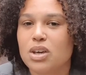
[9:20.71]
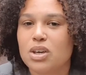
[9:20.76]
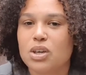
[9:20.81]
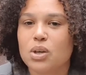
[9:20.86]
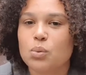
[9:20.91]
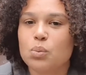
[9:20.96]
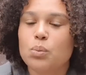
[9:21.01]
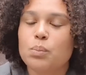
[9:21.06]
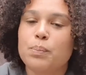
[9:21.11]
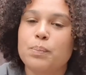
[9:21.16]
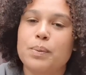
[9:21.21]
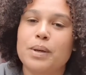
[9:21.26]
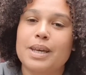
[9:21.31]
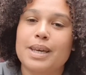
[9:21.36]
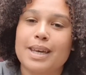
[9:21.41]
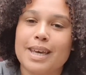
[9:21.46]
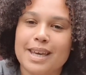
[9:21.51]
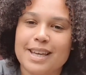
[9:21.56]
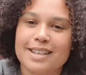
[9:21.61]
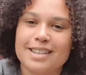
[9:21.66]
you will
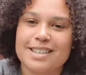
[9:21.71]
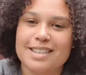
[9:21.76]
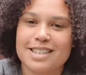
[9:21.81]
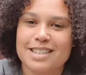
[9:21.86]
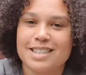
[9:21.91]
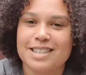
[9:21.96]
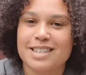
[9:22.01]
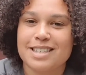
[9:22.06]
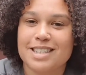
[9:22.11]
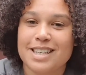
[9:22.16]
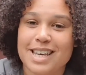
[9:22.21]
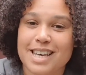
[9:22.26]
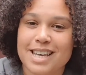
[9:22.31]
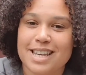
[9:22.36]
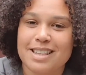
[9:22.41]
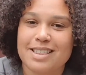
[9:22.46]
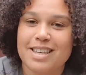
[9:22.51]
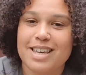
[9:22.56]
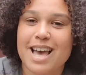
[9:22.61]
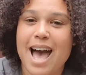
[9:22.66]
begin to
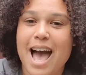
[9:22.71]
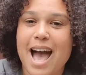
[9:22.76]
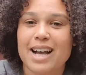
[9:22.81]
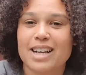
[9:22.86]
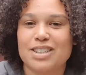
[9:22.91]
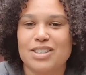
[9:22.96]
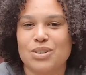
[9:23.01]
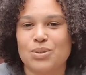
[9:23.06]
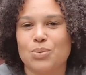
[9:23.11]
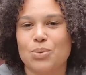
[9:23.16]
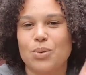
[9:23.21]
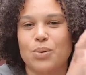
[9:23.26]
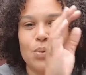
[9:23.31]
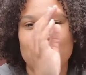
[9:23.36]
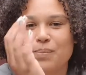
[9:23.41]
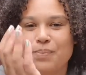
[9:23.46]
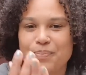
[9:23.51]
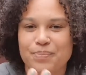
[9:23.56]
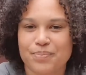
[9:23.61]
see the actual